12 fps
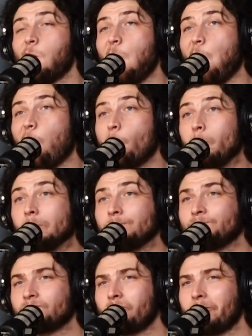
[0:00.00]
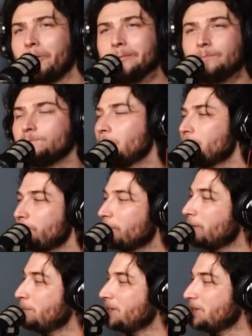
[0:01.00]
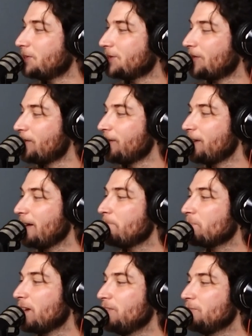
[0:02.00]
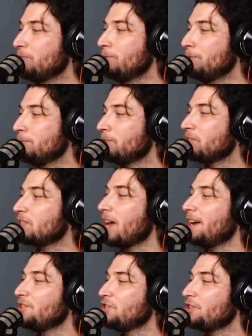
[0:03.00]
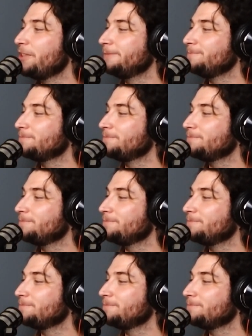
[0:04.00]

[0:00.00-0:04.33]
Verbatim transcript: Um I'm also going to be starting a new sketch